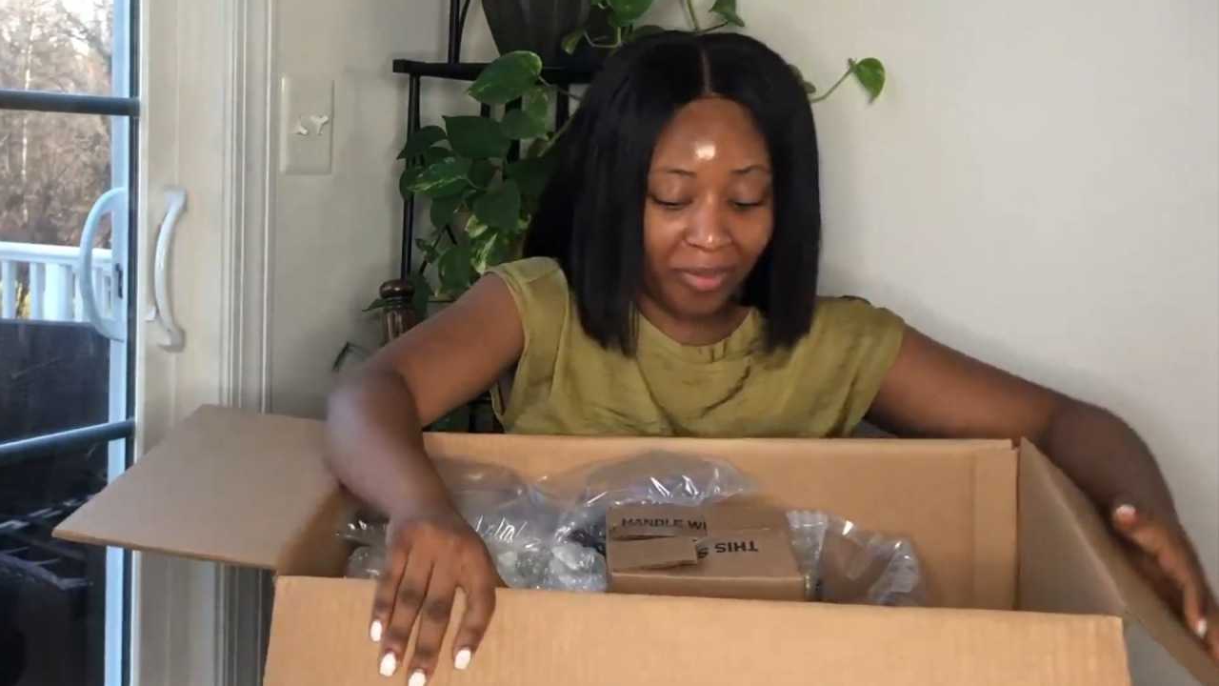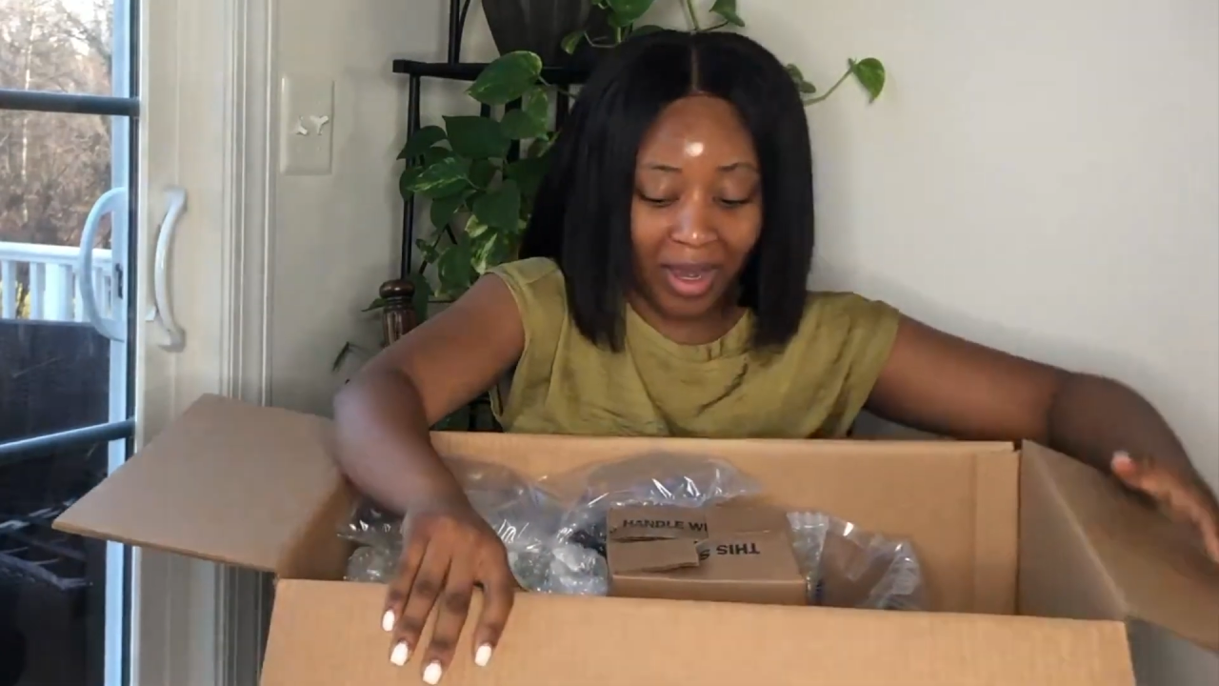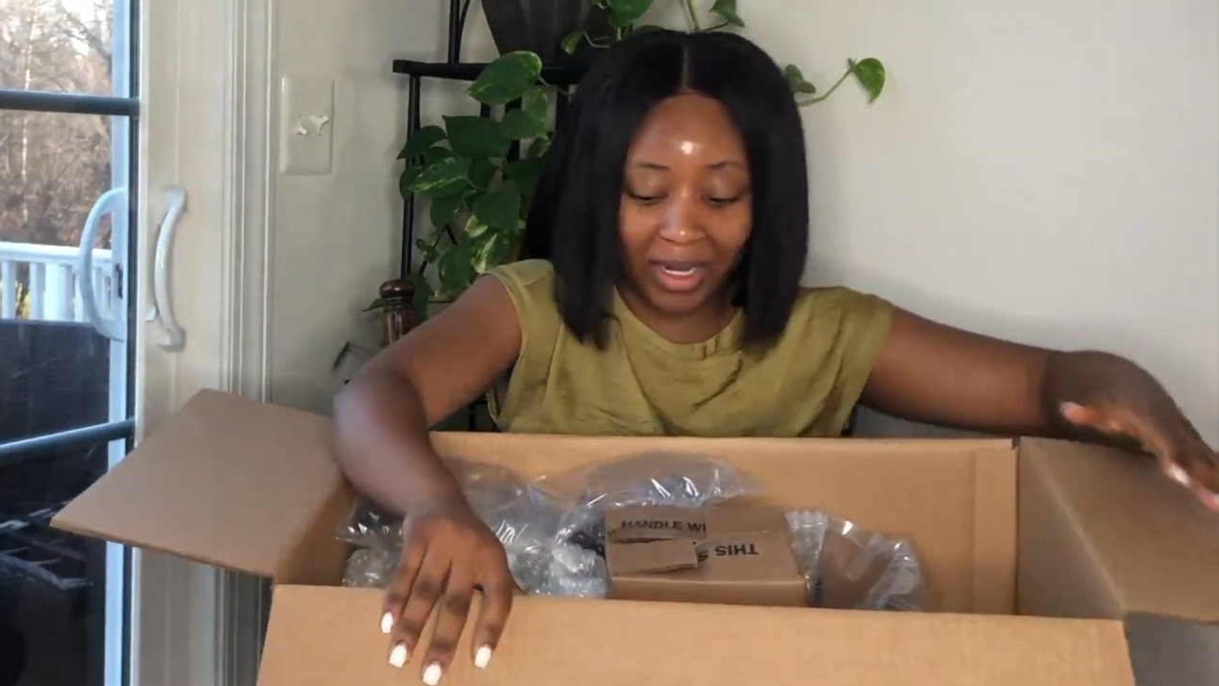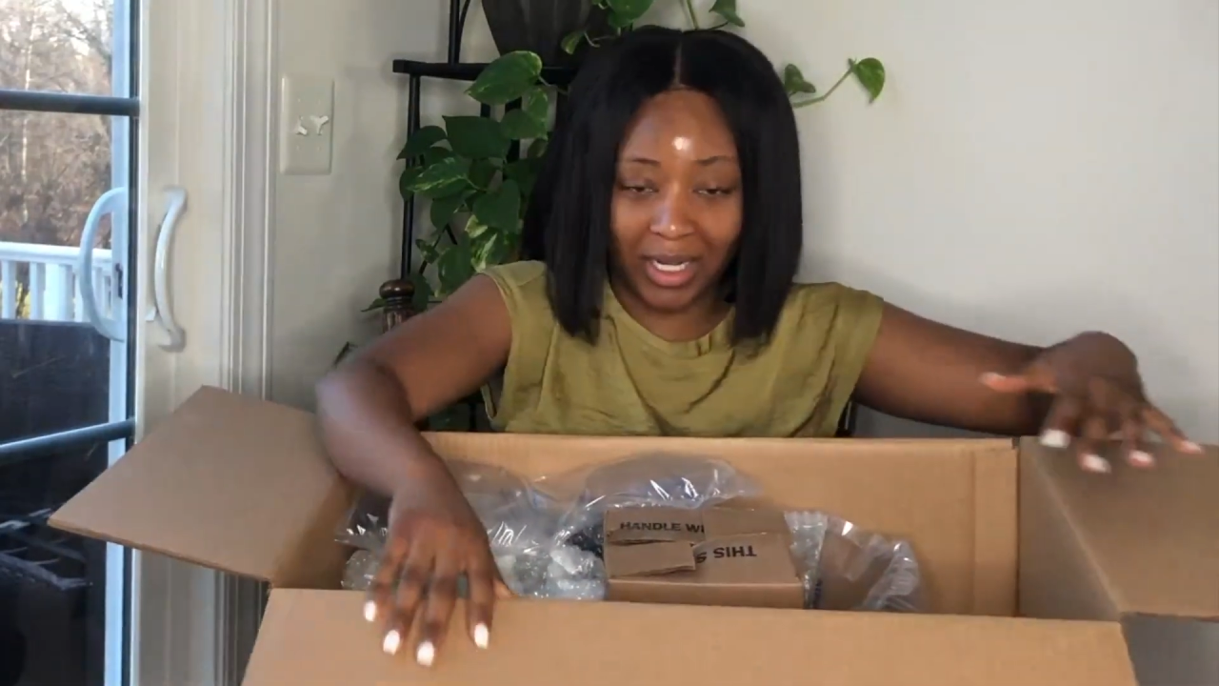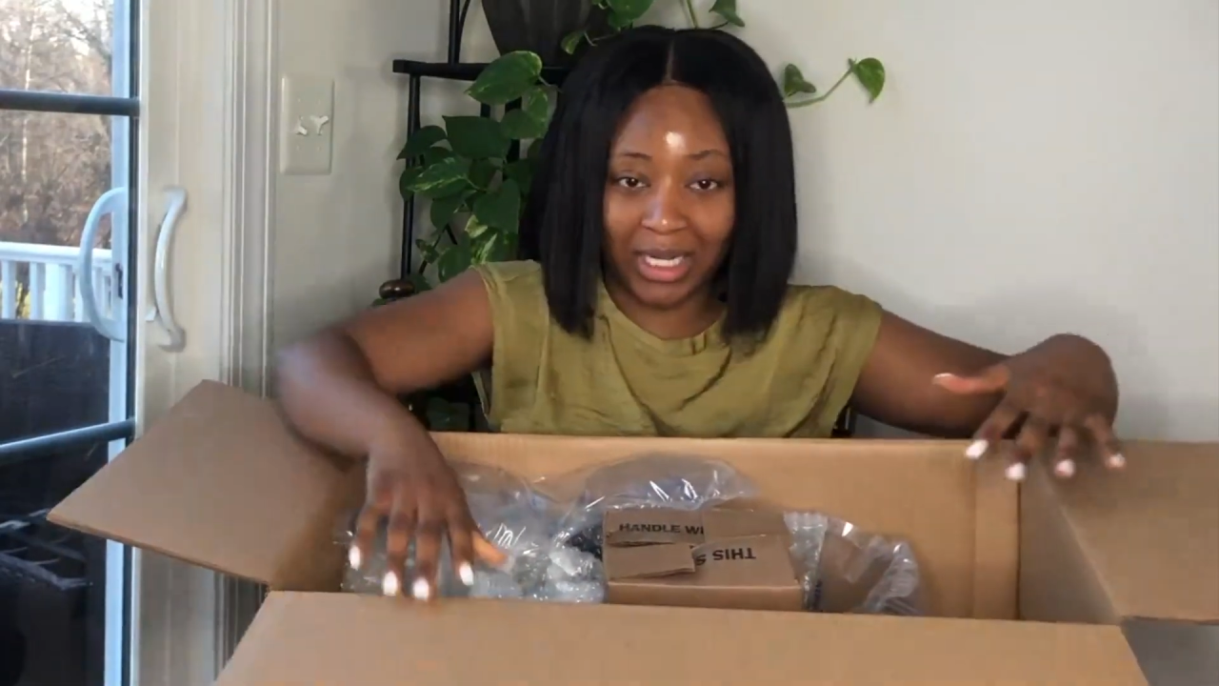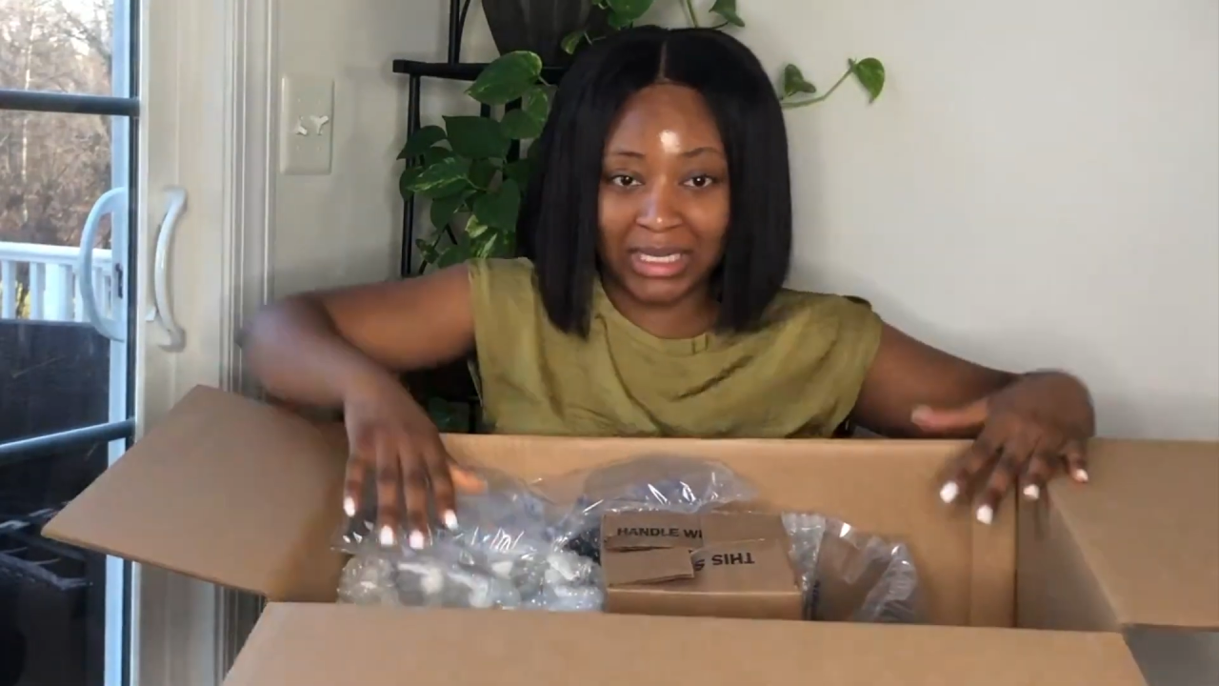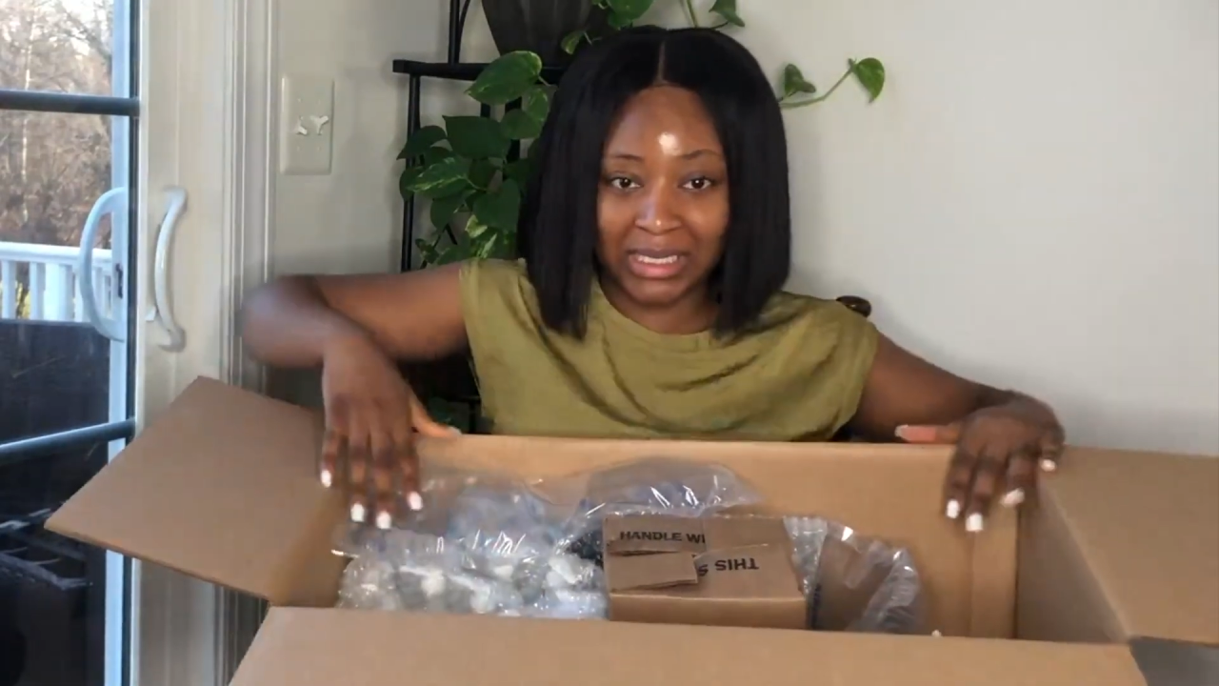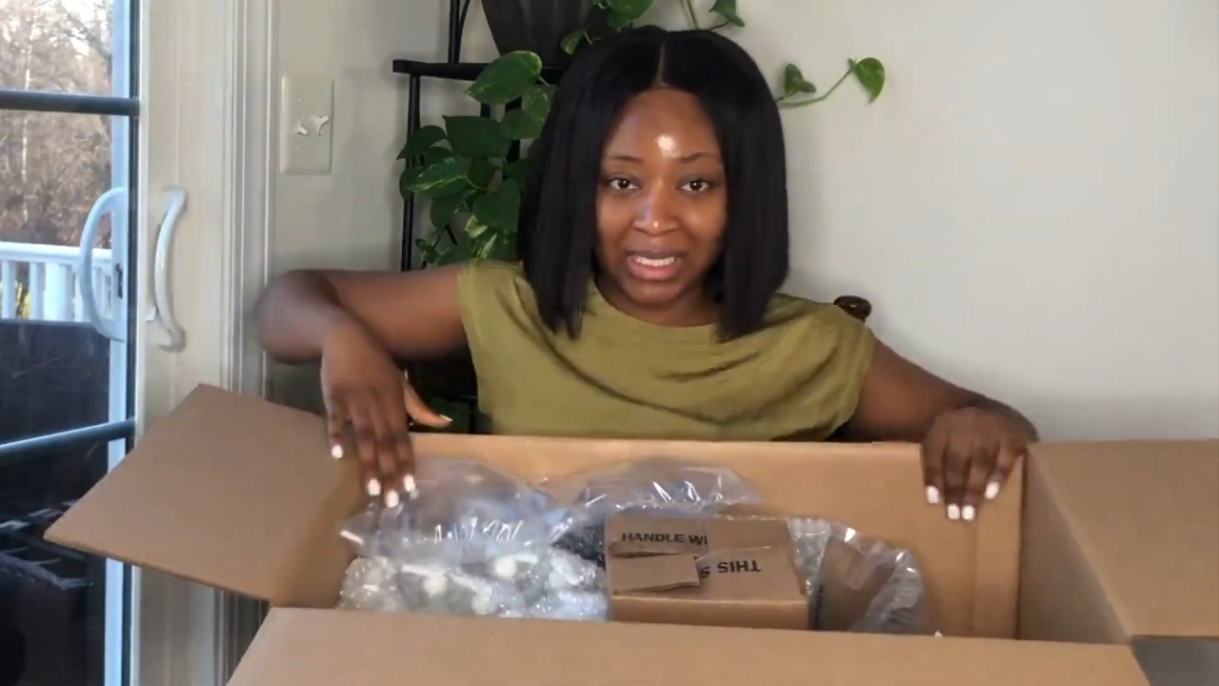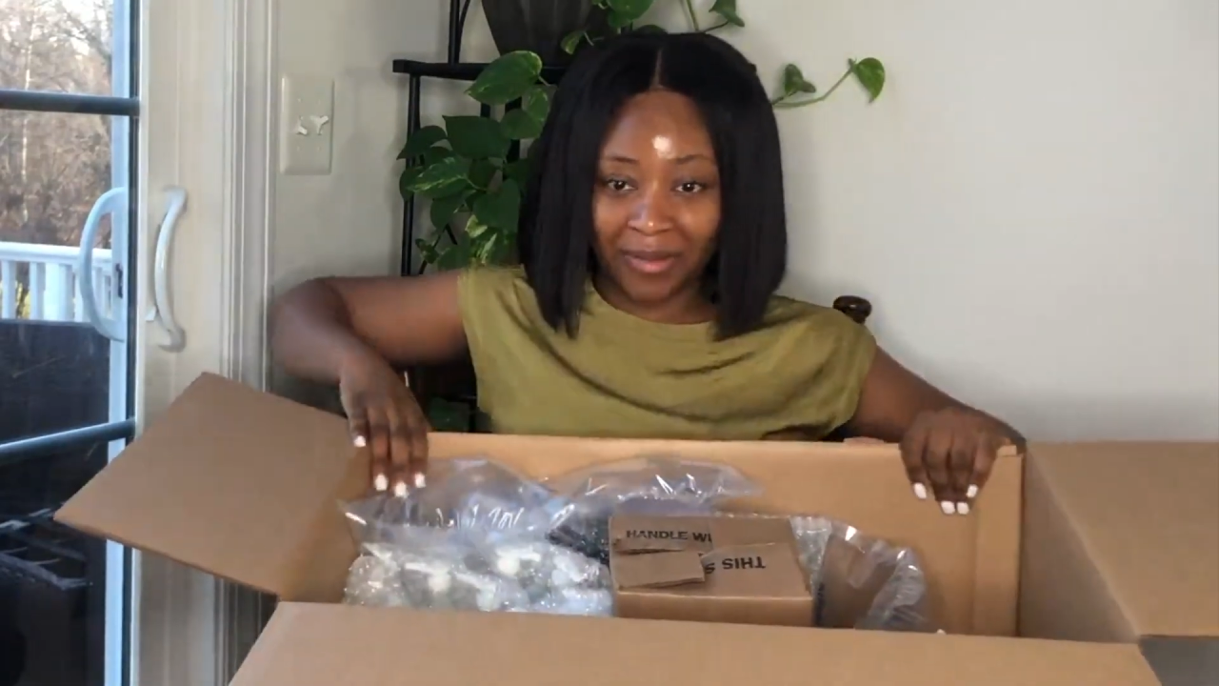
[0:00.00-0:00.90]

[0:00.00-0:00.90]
products.